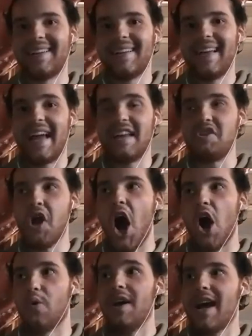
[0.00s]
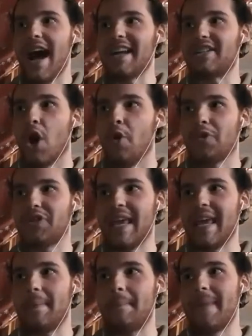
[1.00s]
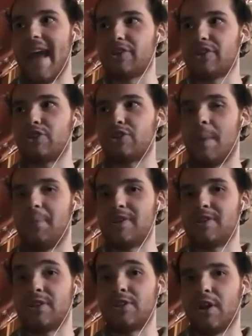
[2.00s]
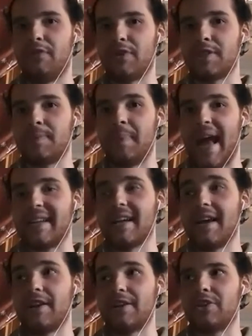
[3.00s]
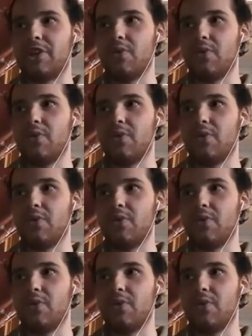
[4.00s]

And no, I don't think male strippers deserve respect. They're too